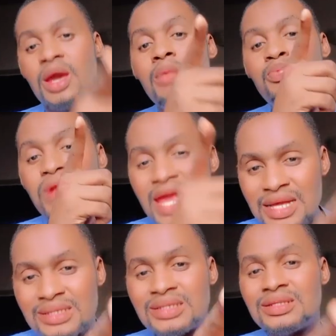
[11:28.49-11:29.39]

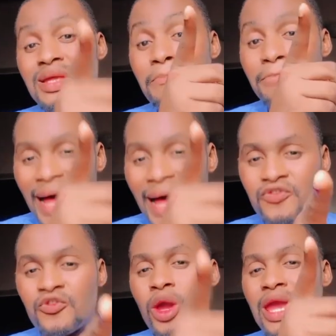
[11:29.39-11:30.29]
please demand
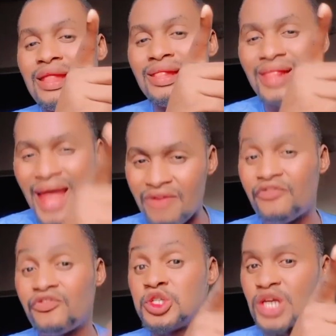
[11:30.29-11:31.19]
for a life
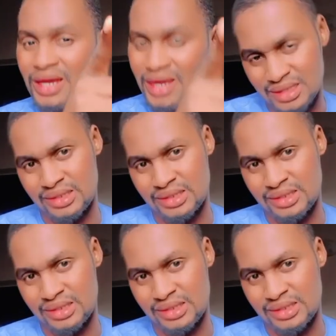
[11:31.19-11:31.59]
jacket.